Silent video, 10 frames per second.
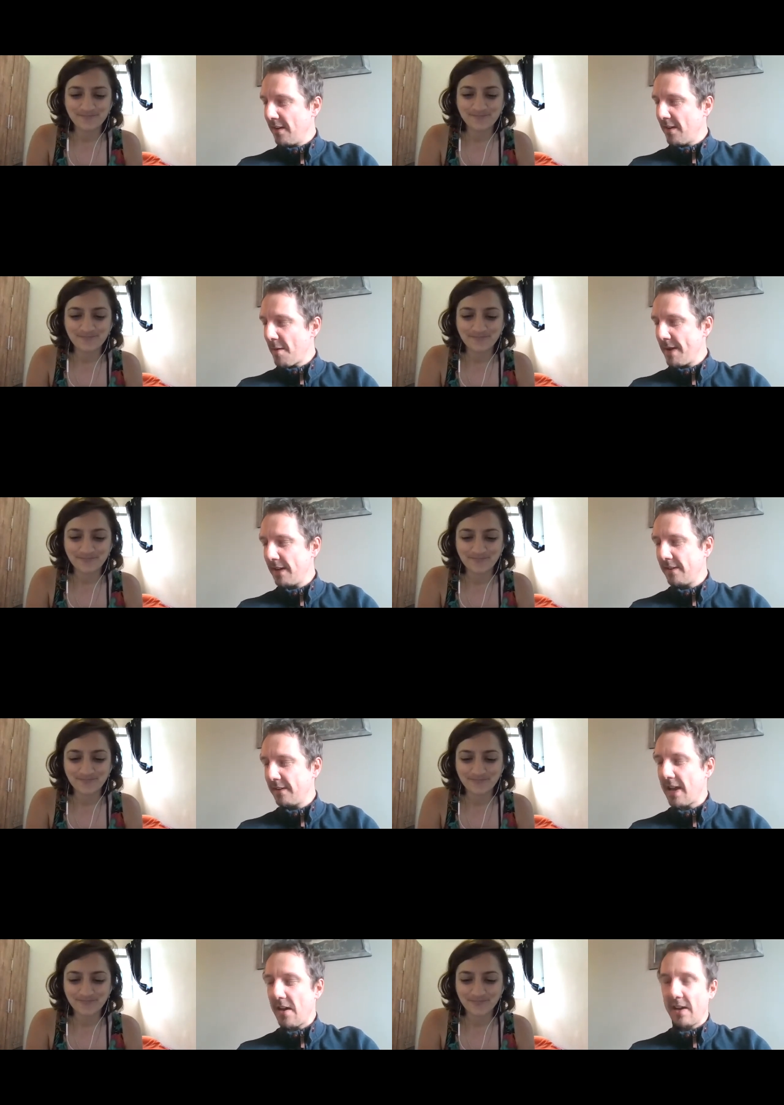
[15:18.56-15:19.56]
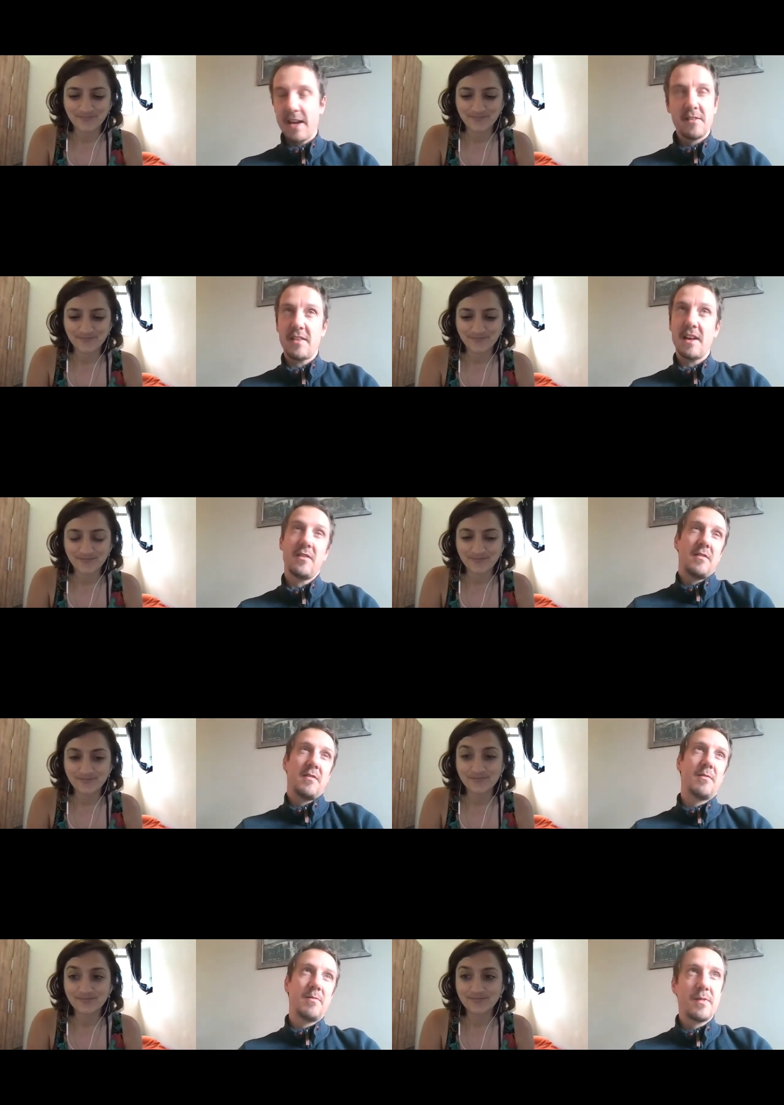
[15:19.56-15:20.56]
Speaker 1: I mean, yeah, I guess that's
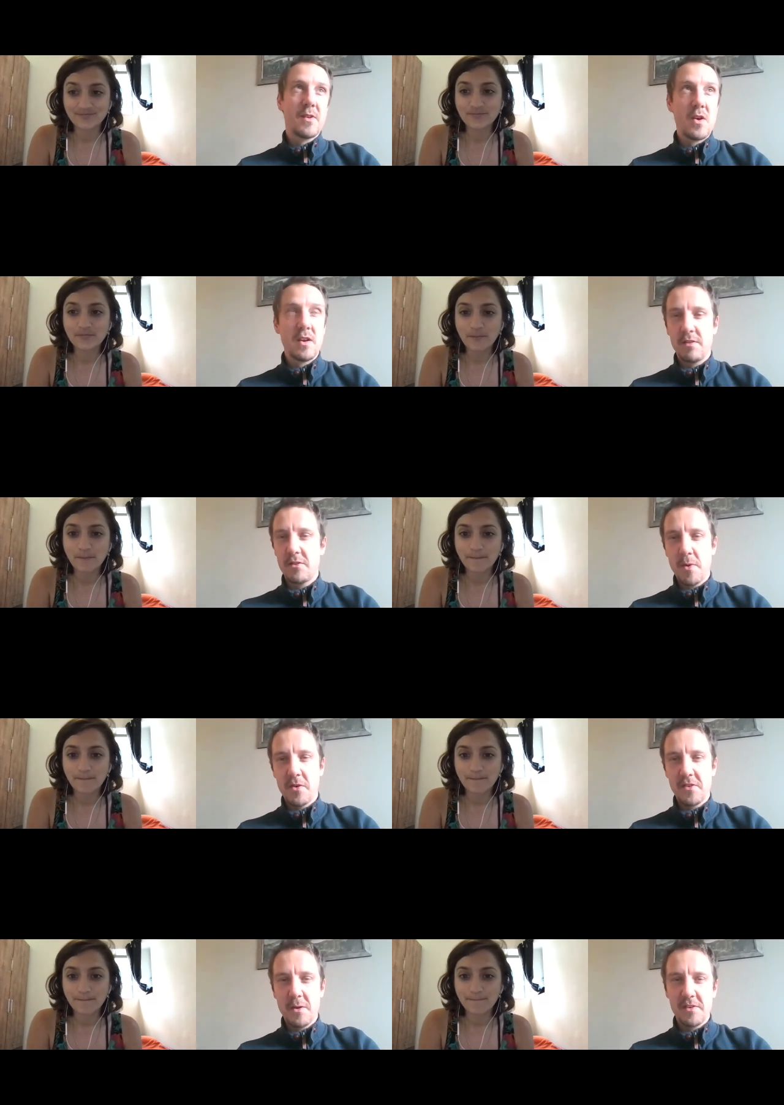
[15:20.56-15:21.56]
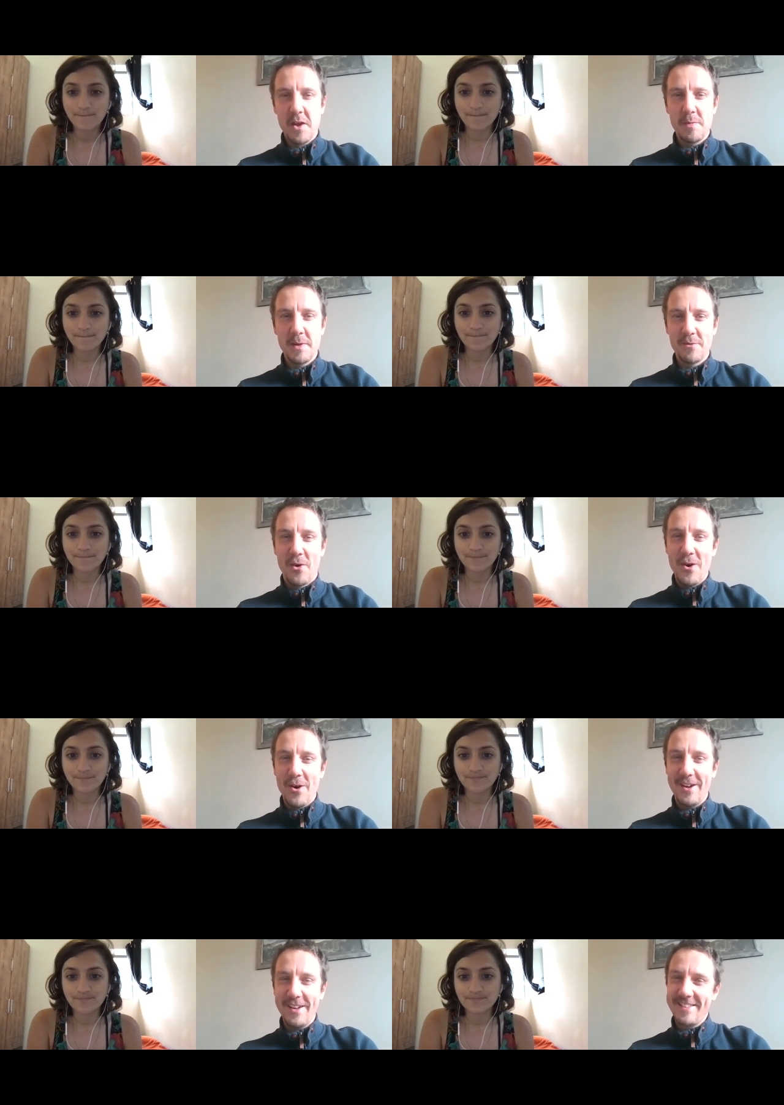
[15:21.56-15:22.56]
kind of the response I was hoping for.
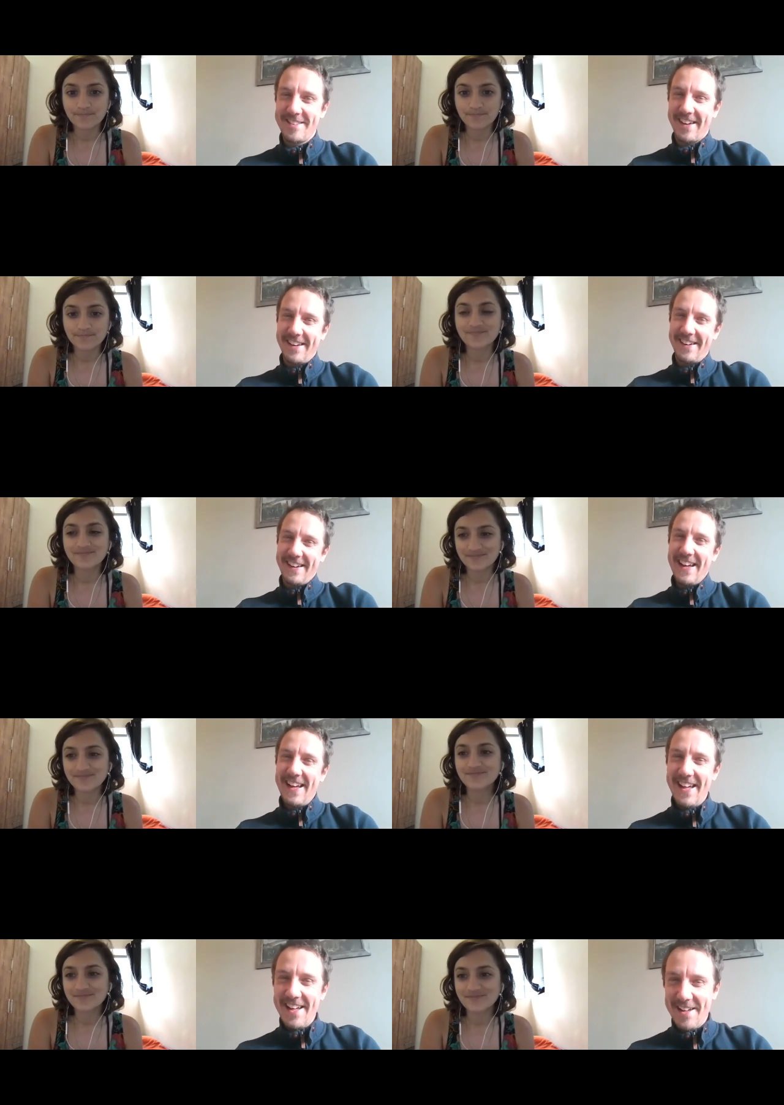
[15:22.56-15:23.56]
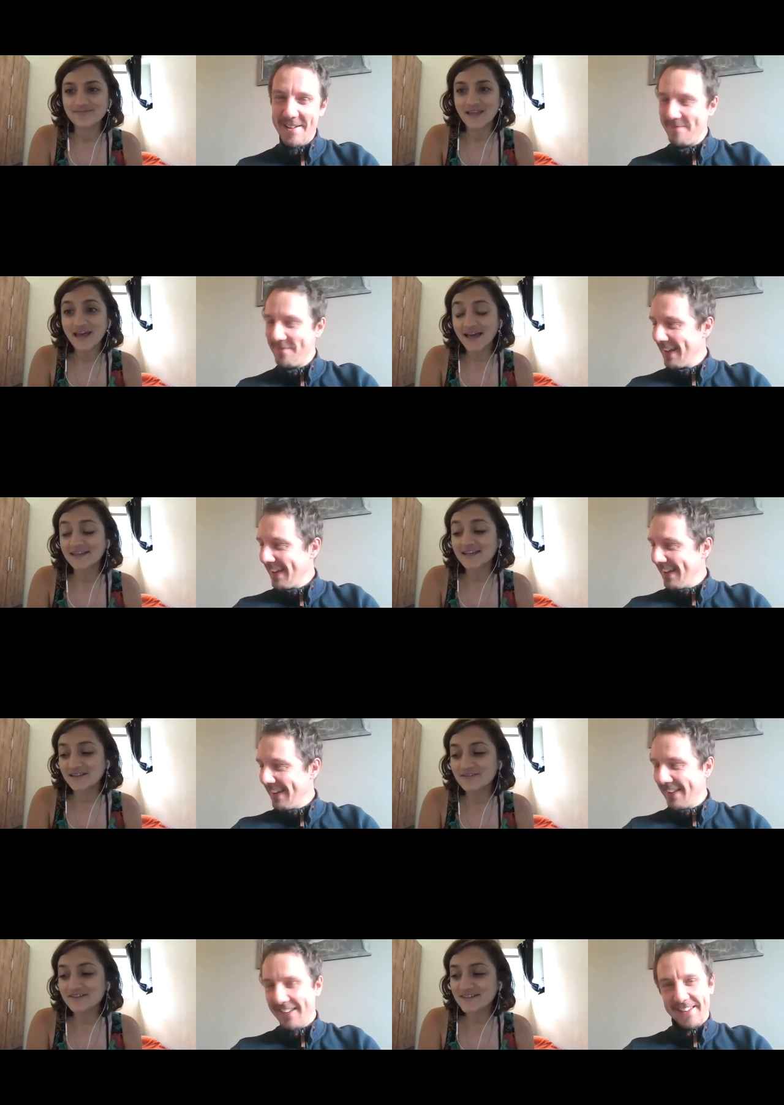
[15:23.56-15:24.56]
So, um,
Speaker 2: I can
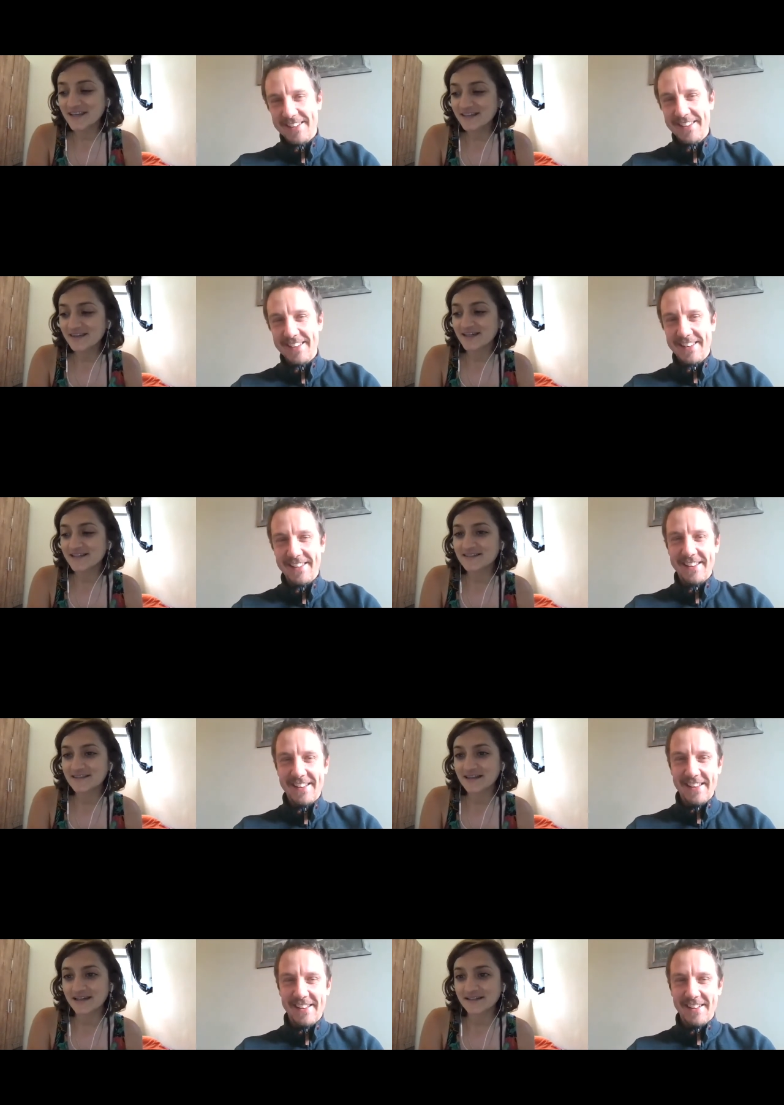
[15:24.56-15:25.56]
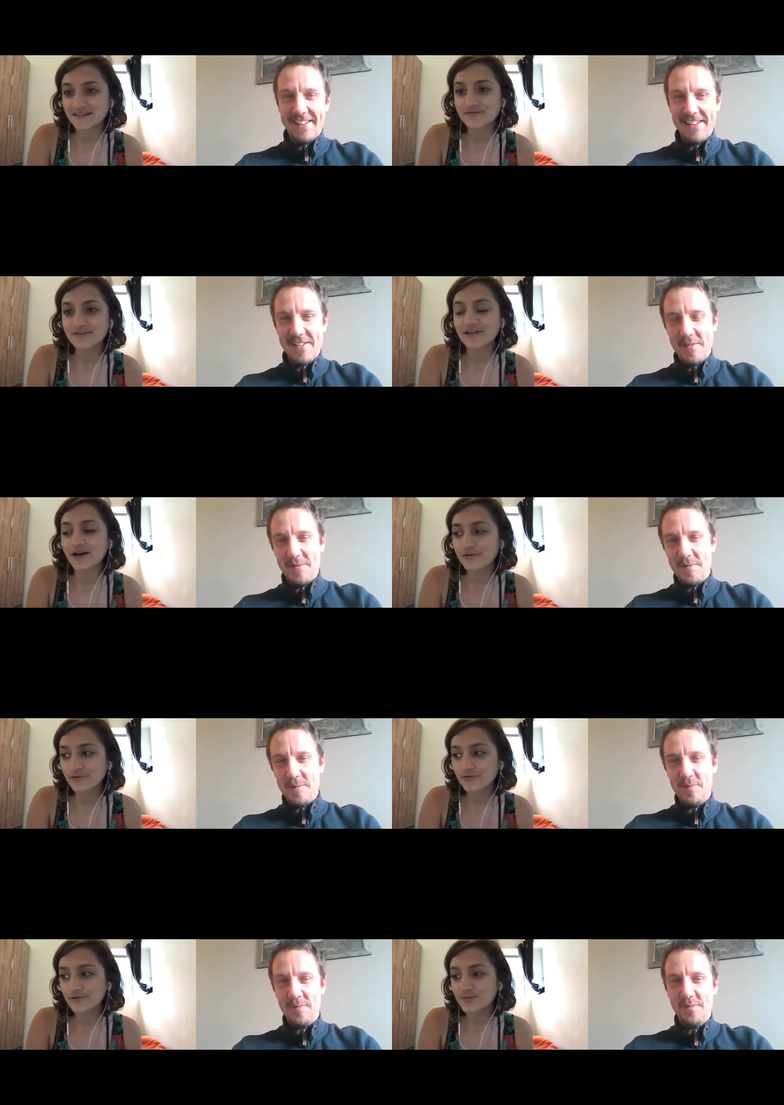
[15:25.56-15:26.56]
even say that, that even other
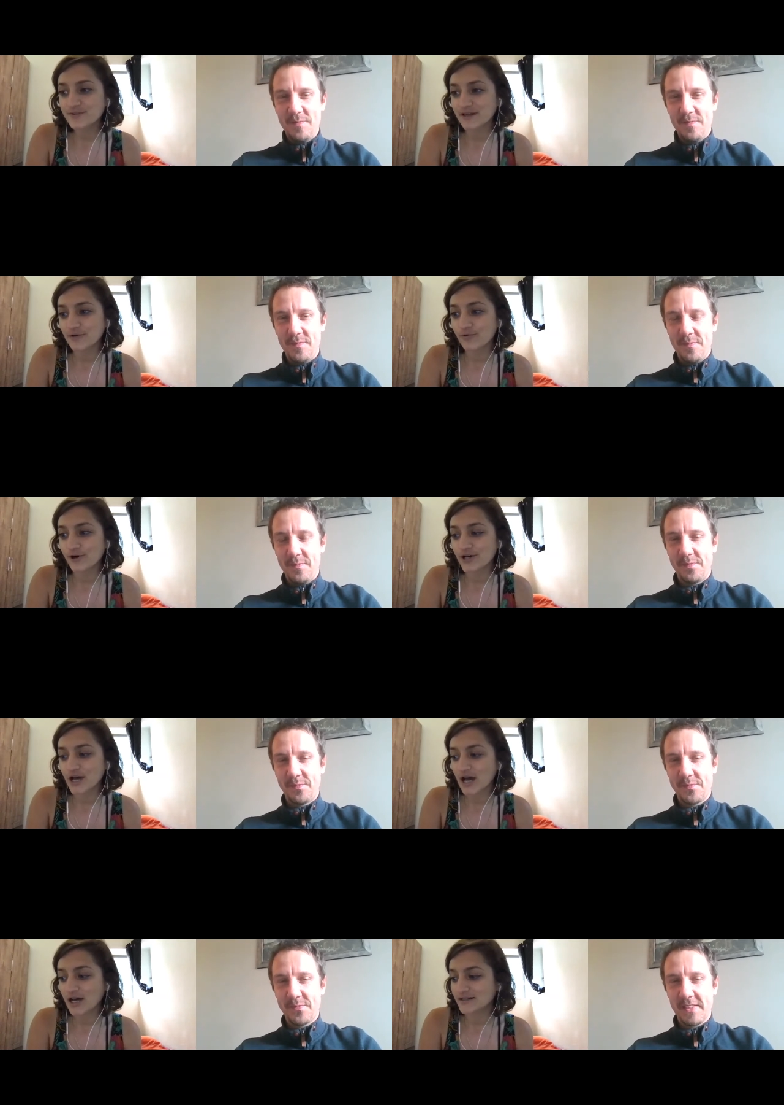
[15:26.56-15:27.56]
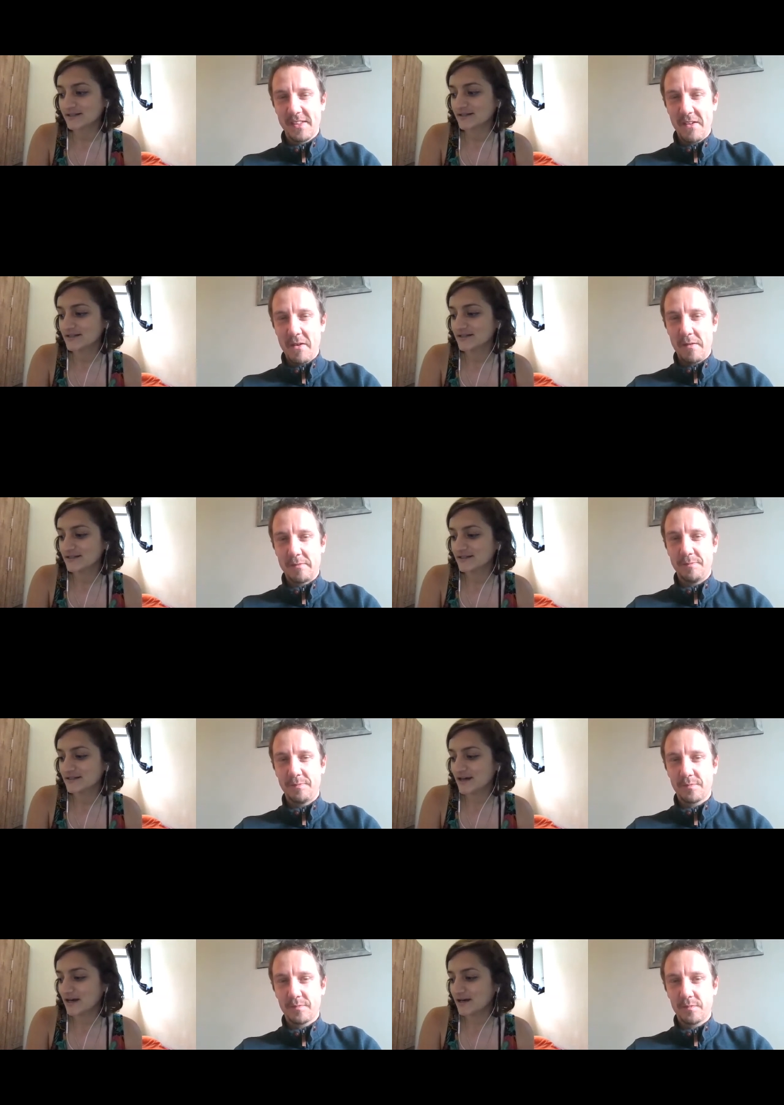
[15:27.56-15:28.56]
groups that work on
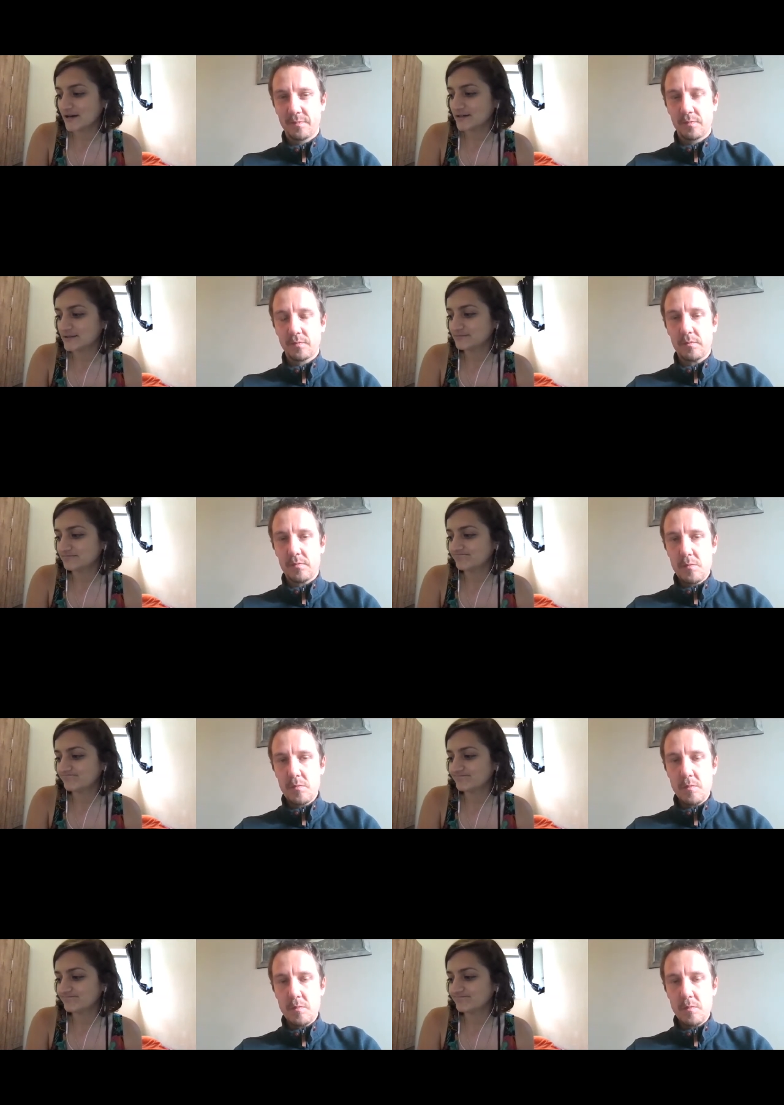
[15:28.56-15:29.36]
um,